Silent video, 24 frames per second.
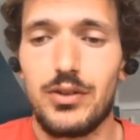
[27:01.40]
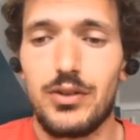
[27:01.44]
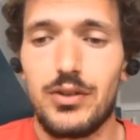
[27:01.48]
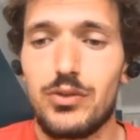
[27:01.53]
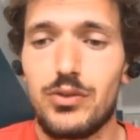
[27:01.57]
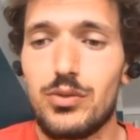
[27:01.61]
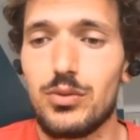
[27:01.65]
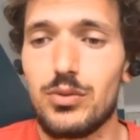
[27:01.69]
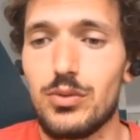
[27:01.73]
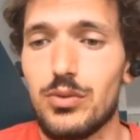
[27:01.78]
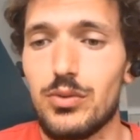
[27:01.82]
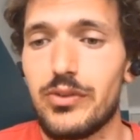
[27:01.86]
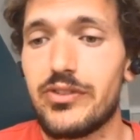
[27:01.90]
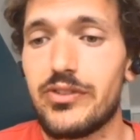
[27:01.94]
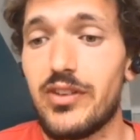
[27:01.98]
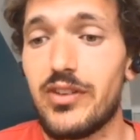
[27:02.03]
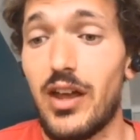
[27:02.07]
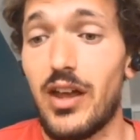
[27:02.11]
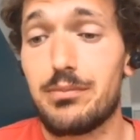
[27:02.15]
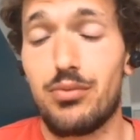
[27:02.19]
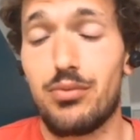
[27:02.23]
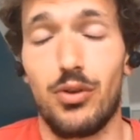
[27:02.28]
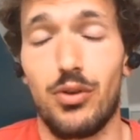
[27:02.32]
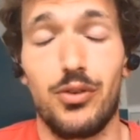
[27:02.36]
to
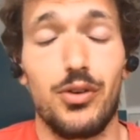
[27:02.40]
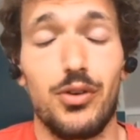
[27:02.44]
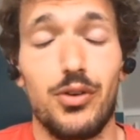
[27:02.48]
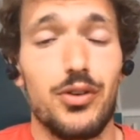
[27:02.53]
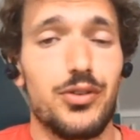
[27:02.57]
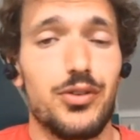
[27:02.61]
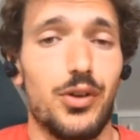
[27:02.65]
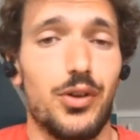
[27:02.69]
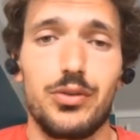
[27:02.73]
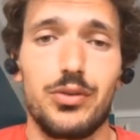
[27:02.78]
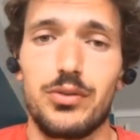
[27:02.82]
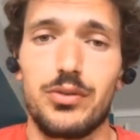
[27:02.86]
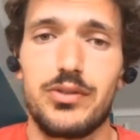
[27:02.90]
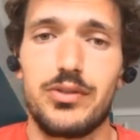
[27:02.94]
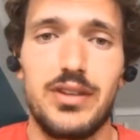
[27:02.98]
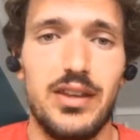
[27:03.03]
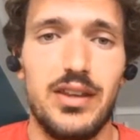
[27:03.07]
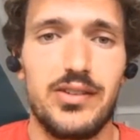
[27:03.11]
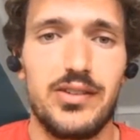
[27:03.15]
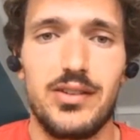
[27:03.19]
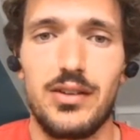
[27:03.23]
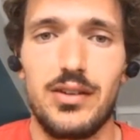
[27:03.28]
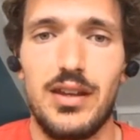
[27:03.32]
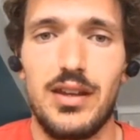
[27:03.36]
start product or to
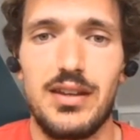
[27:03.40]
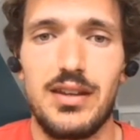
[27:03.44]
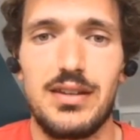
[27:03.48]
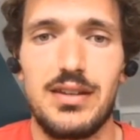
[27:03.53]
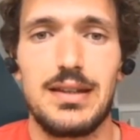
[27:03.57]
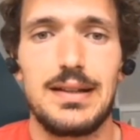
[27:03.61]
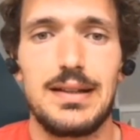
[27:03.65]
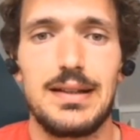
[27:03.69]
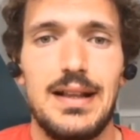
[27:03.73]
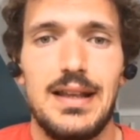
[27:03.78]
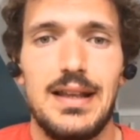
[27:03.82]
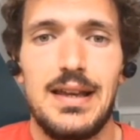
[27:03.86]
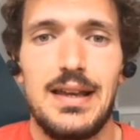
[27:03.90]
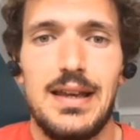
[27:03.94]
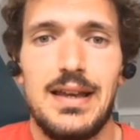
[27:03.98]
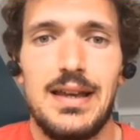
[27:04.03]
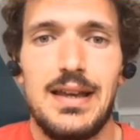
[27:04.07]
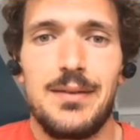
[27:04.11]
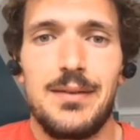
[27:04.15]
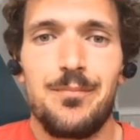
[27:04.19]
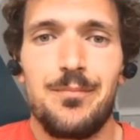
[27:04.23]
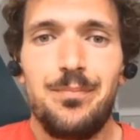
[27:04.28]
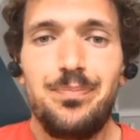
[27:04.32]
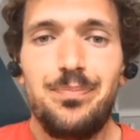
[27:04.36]
test an idea.
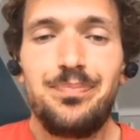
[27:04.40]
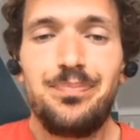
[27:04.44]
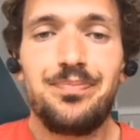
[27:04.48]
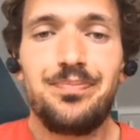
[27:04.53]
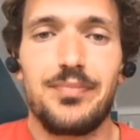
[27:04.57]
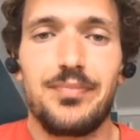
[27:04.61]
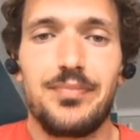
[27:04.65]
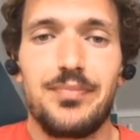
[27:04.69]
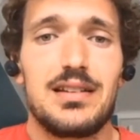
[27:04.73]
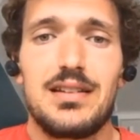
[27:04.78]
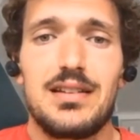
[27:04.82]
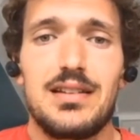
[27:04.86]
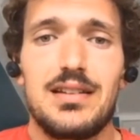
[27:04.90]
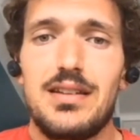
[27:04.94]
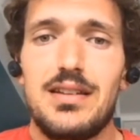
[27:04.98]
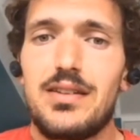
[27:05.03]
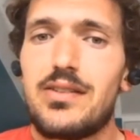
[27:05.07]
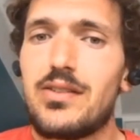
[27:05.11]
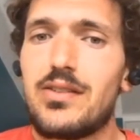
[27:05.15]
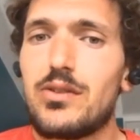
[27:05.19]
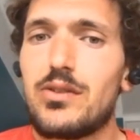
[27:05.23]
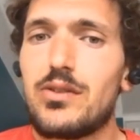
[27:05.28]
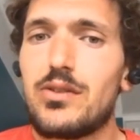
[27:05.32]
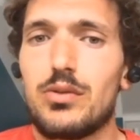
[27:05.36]
And that
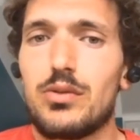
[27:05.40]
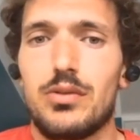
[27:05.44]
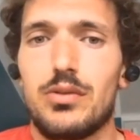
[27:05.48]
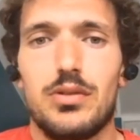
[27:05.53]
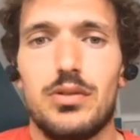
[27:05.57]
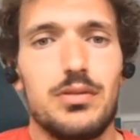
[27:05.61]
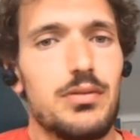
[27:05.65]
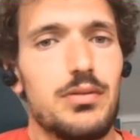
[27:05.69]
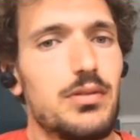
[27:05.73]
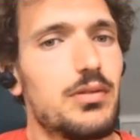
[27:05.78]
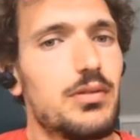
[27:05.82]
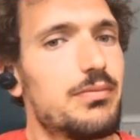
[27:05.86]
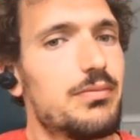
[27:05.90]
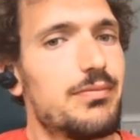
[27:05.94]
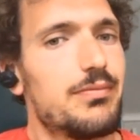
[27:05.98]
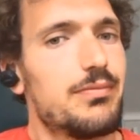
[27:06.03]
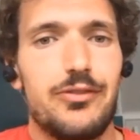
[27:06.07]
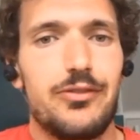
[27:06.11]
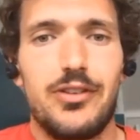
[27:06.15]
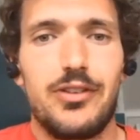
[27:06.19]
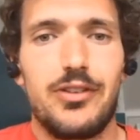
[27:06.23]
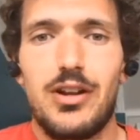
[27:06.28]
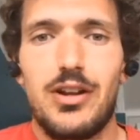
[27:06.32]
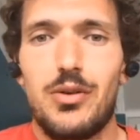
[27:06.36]
leads to
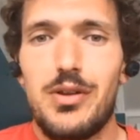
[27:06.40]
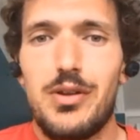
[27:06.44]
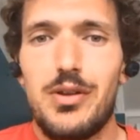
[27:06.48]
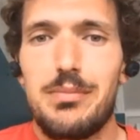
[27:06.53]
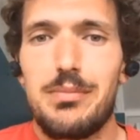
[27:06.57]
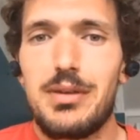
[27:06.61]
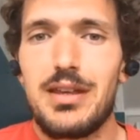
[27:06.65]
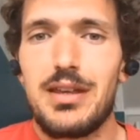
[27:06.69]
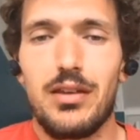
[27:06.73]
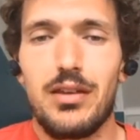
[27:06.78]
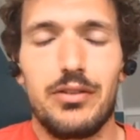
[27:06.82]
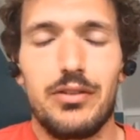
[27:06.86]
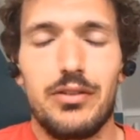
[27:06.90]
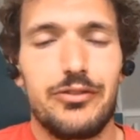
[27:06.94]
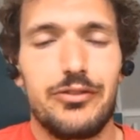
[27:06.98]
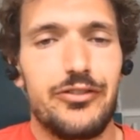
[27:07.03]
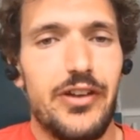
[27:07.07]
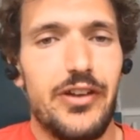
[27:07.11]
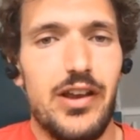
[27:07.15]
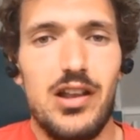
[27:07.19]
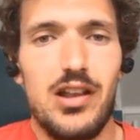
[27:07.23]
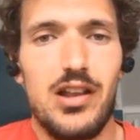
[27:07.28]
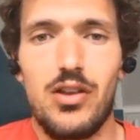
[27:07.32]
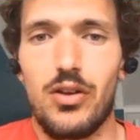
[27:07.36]
very big
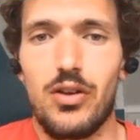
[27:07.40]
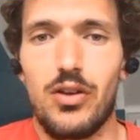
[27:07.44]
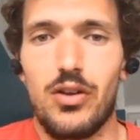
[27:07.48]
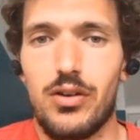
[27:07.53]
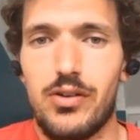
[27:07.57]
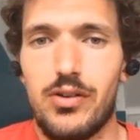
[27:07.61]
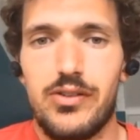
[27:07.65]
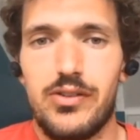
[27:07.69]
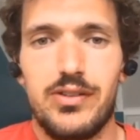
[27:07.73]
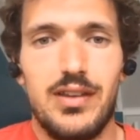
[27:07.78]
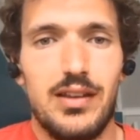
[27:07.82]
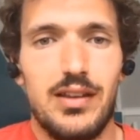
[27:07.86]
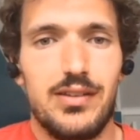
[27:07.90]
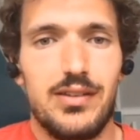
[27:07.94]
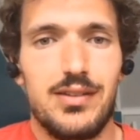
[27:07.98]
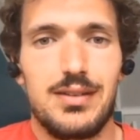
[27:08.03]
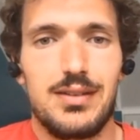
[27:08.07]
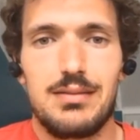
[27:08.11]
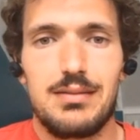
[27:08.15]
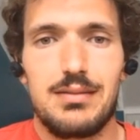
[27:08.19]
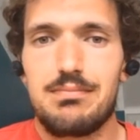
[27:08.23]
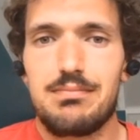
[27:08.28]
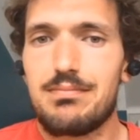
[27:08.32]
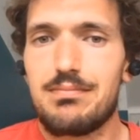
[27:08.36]
failures.
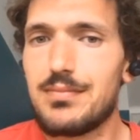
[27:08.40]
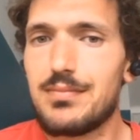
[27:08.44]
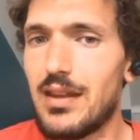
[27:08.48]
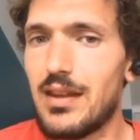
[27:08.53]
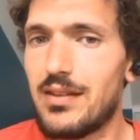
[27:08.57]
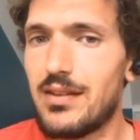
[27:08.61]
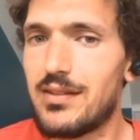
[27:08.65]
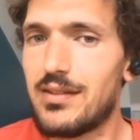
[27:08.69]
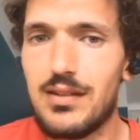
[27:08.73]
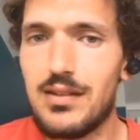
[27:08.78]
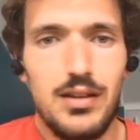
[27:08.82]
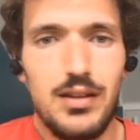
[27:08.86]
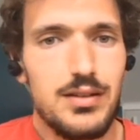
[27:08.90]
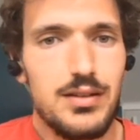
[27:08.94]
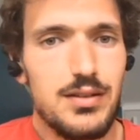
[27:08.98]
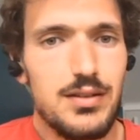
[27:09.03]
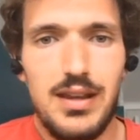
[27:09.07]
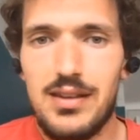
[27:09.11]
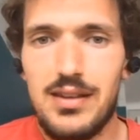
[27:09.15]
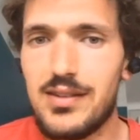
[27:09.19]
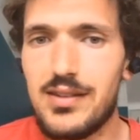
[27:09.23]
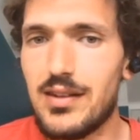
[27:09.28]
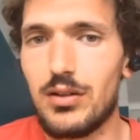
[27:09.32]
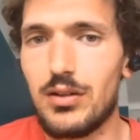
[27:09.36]
That's not the
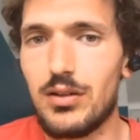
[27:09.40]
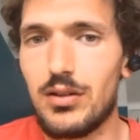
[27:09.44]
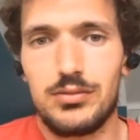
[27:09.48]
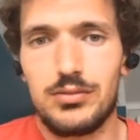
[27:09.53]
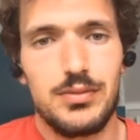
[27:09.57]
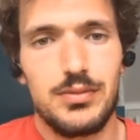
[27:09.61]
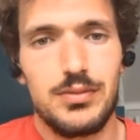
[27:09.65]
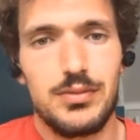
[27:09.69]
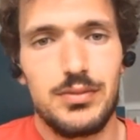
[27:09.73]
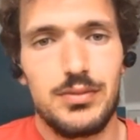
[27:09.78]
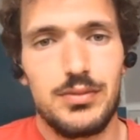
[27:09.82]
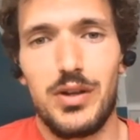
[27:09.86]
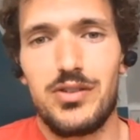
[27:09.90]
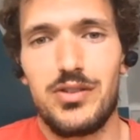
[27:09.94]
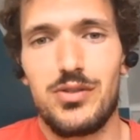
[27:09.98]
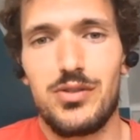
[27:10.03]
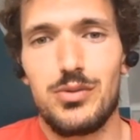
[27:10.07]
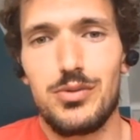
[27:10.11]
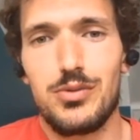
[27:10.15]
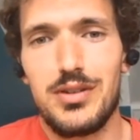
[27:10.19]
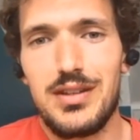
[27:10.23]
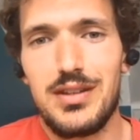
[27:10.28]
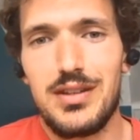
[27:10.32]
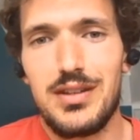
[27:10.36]
case at all.
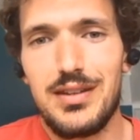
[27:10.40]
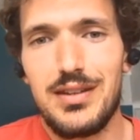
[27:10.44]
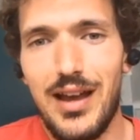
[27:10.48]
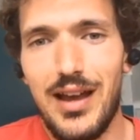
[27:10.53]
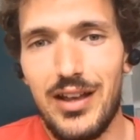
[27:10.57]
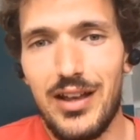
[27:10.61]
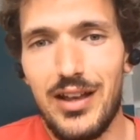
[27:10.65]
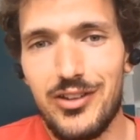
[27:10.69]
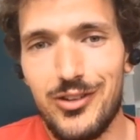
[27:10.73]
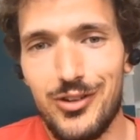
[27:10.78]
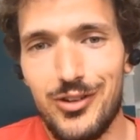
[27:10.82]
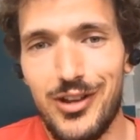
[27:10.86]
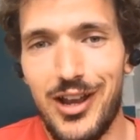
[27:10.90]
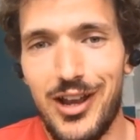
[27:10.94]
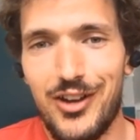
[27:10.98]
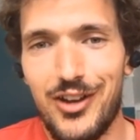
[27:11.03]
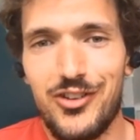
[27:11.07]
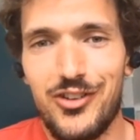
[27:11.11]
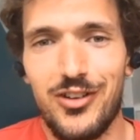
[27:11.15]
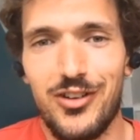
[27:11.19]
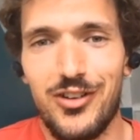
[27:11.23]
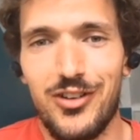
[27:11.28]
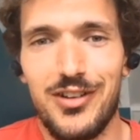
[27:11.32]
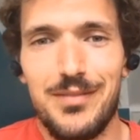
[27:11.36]
What you need
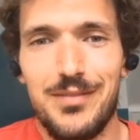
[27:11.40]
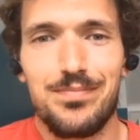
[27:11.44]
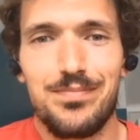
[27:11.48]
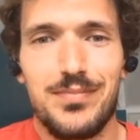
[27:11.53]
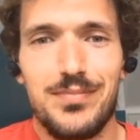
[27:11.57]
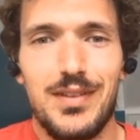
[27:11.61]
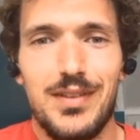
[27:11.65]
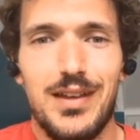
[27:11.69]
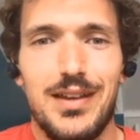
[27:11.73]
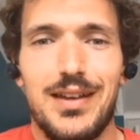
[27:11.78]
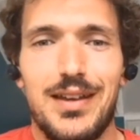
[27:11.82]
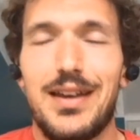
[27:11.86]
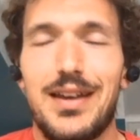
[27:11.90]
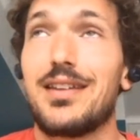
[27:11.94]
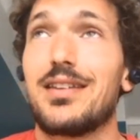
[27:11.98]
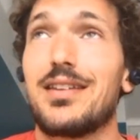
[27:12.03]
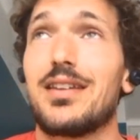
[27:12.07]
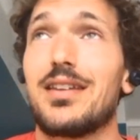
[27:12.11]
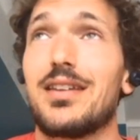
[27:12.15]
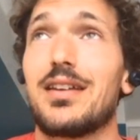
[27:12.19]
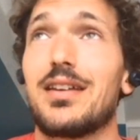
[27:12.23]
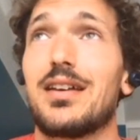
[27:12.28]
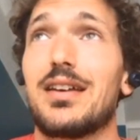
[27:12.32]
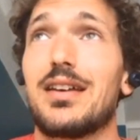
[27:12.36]
actually,
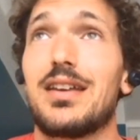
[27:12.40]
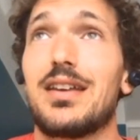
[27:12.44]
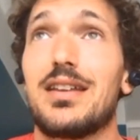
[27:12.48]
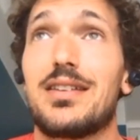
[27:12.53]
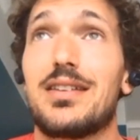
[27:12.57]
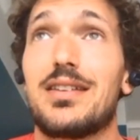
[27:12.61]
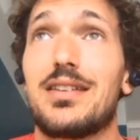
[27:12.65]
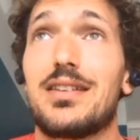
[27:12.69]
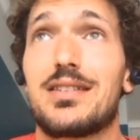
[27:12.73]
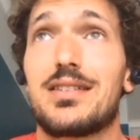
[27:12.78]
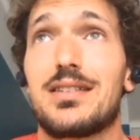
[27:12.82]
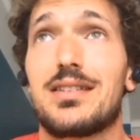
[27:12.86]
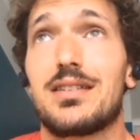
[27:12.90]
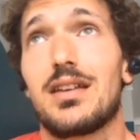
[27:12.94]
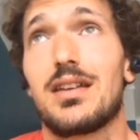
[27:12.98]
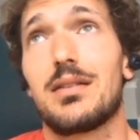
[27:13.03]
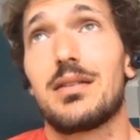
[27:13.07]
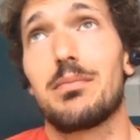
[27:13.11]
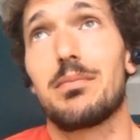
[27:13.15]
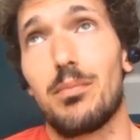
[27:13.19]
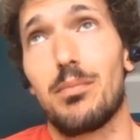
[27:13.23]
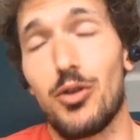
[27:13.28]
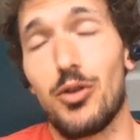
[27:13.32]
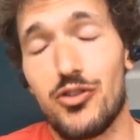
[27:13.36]
and it's
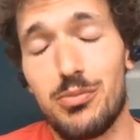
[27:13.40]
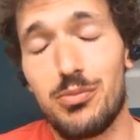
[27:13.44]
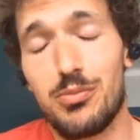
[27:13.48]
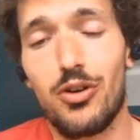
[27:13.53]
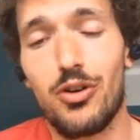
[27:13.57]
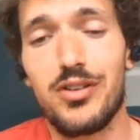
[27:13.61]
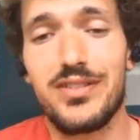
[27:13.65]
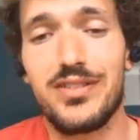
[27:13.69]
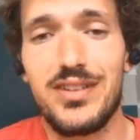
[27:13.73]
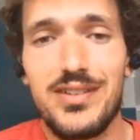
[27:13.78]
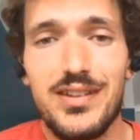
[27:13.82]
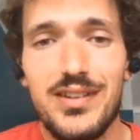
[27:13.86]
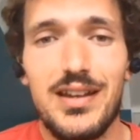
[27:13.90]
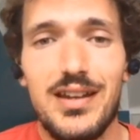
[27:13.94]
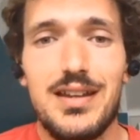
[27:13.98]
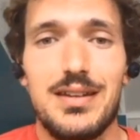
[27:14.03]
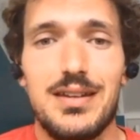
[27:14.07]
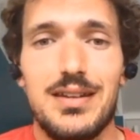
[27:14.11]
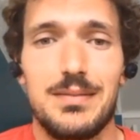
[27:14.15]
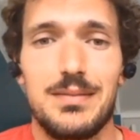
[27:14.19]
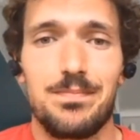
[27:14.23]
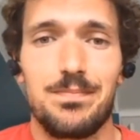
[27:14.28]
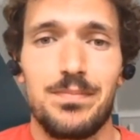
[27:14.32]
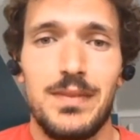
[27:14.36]
much more
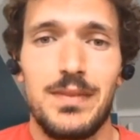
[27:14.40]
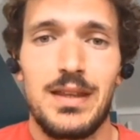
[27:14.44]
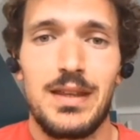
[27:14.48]
design